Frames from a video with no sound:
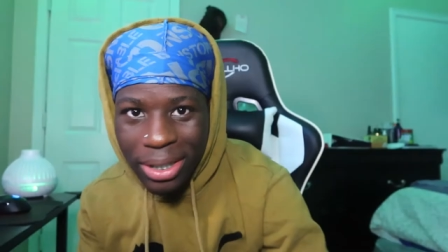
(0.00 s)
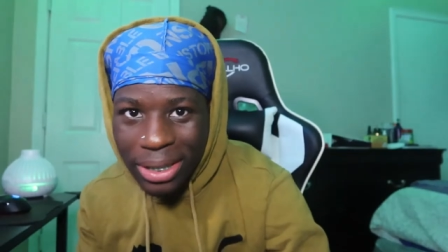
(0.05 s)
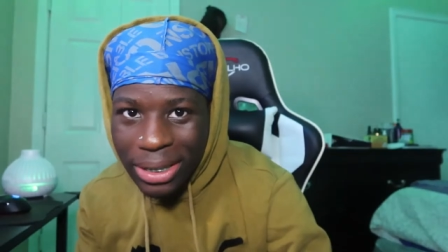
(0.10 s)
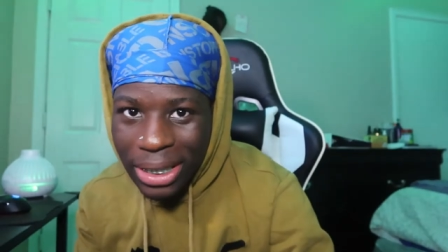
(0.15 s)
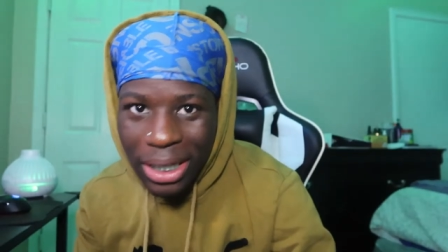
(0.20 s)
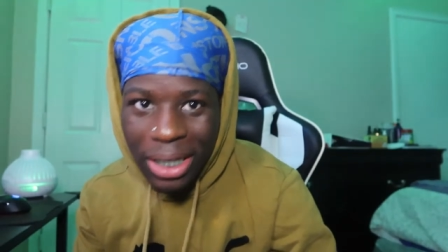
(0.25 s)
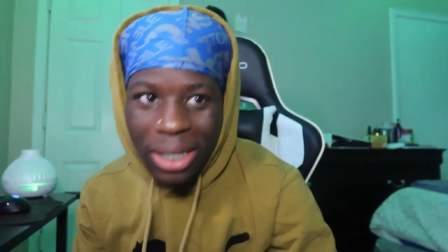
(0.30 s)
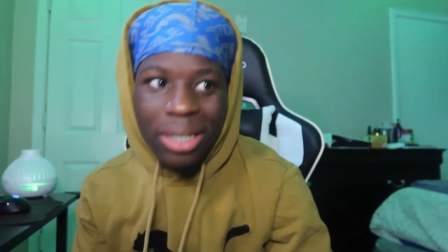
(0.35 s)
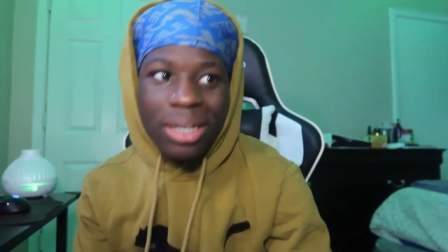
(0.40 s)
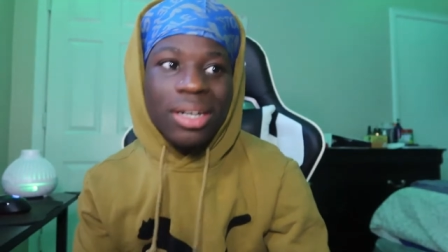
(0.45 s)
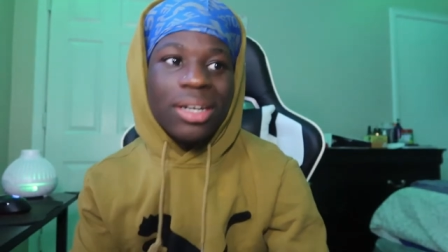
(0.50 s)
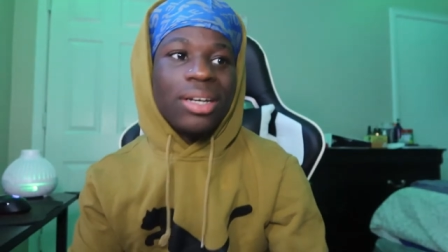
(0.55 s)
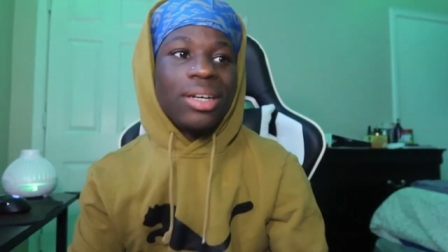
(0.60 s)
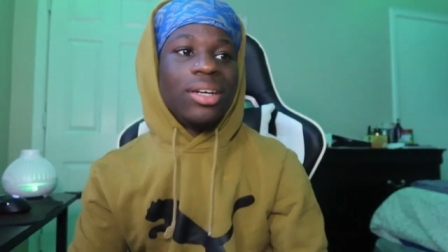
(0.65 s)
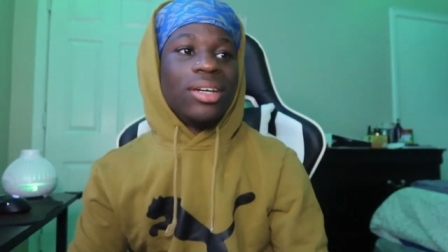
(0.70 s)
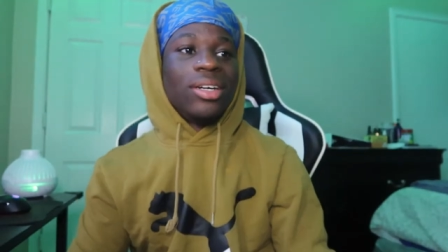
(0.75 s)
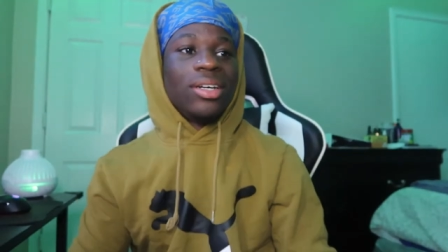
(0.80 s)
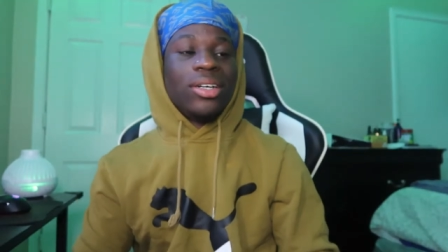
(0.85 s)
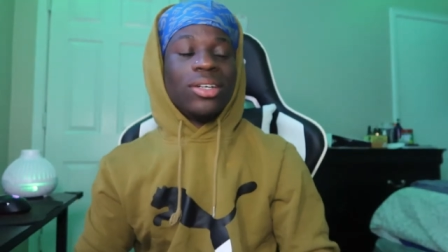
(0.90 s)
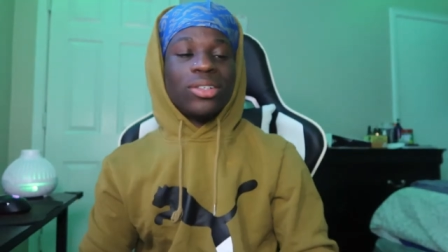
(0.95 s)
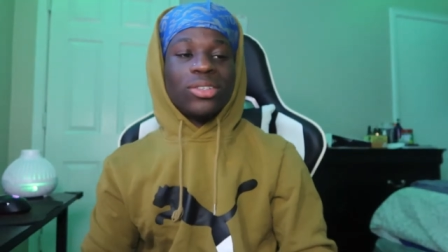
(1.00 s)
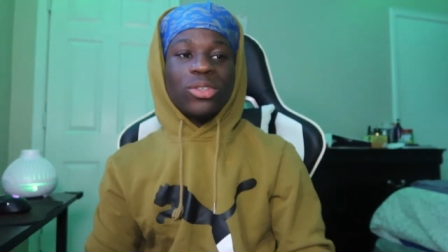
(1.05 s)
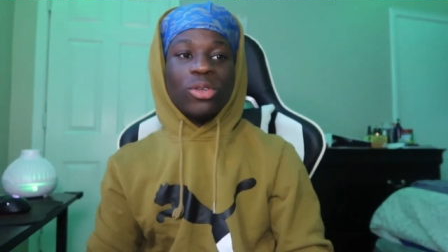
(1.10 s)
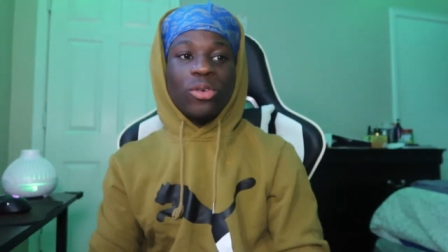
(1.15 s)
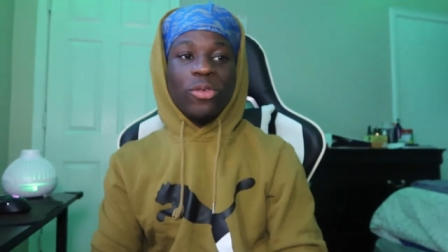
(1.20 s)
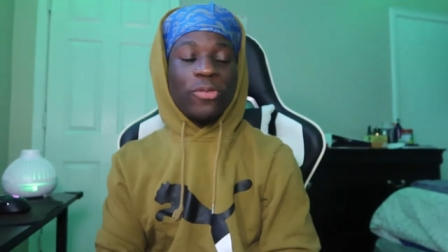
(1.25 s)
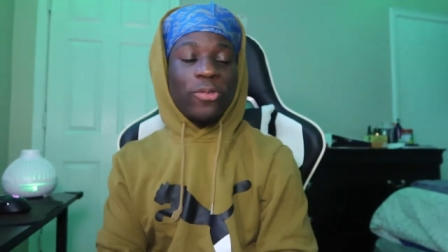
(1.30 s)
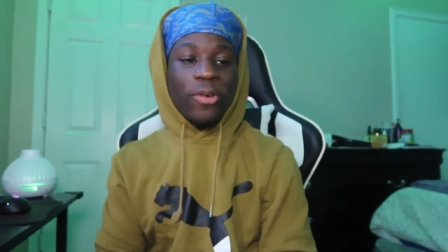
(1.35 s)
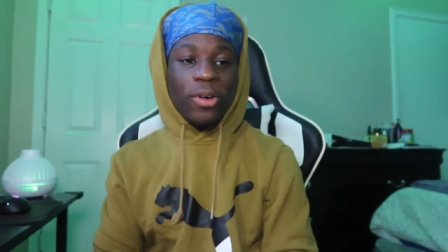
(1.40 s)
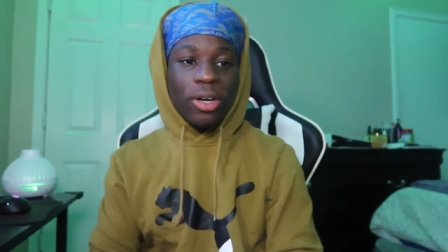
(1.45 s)
know what I'm saying?
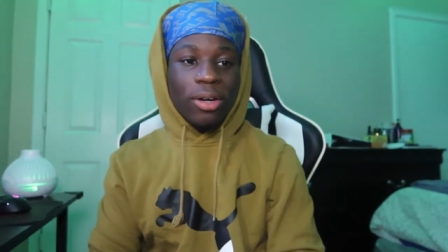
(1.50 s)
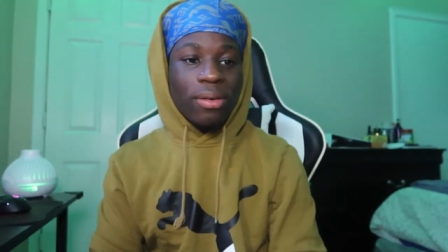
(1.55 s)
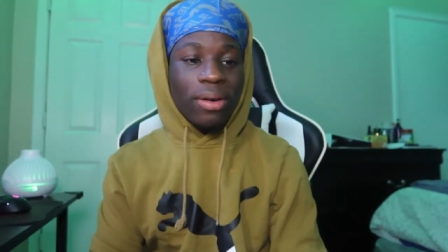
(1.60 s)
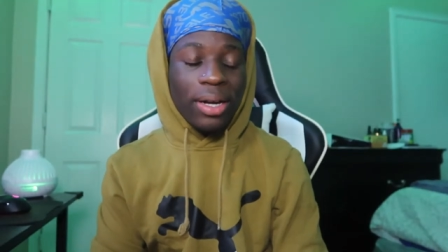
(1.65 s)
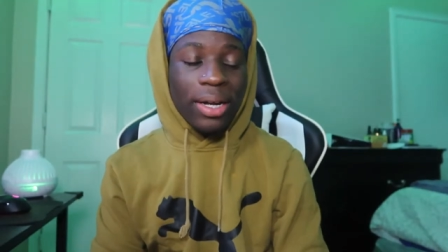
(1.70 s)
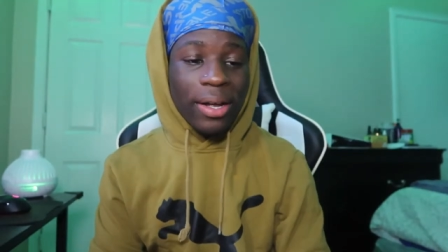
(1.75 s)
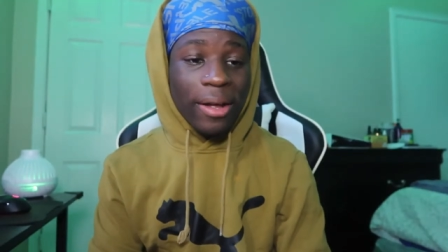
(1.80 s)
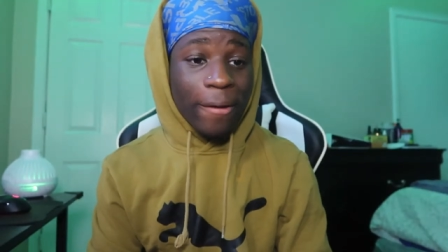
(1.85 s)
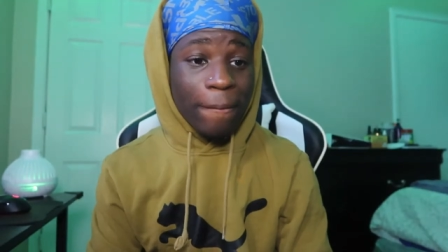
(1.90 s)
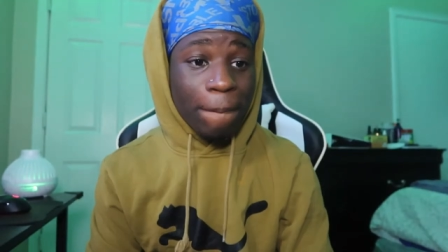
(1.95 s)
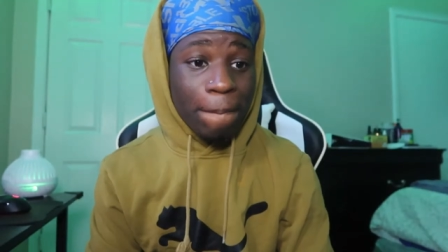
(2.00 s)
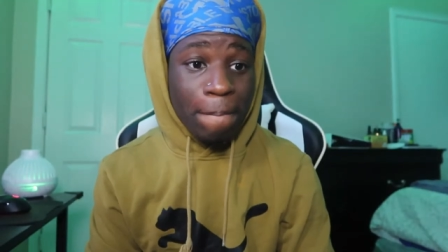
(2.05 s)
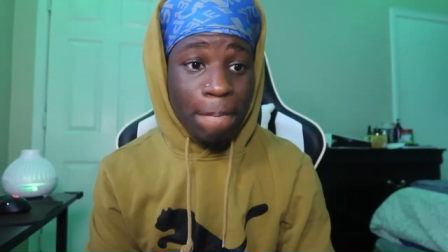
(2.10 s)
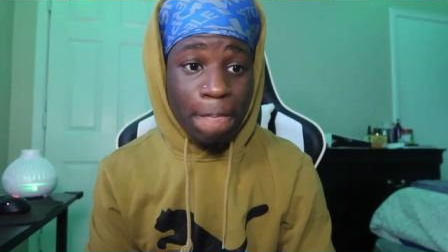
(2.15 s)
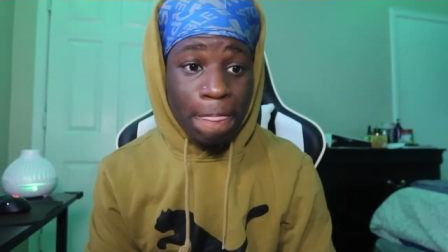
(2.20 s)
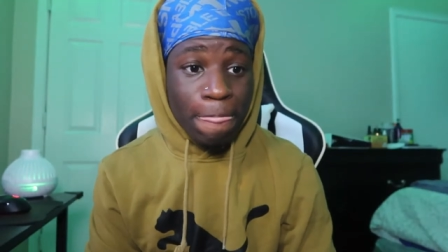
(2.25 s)
So fucked around.